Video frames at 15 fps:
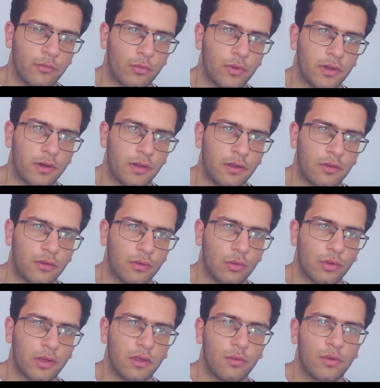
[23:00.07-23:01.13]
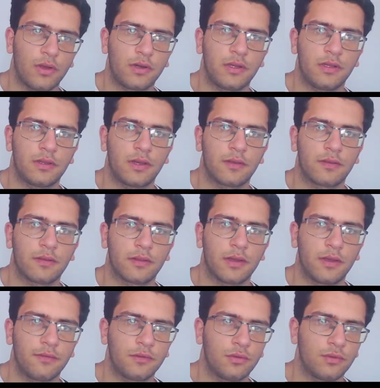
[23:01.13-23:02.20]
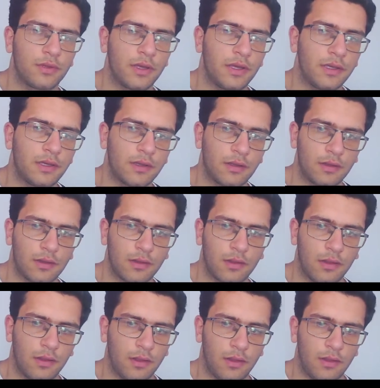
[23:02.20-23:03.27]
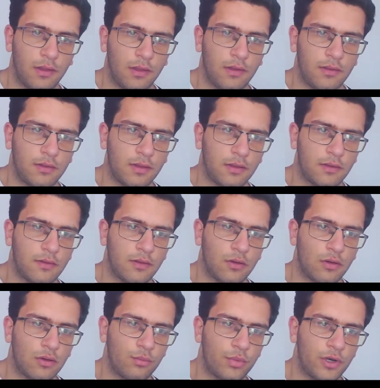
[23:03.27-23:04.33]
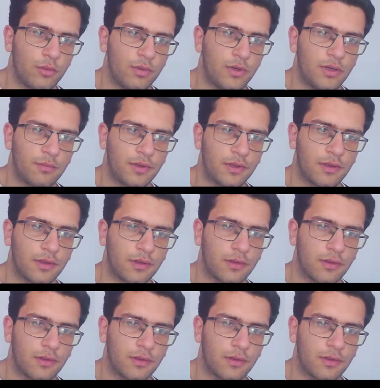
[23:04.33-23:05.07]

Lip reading: f1, rook a1, he doesn't have to take. That's the whole problem.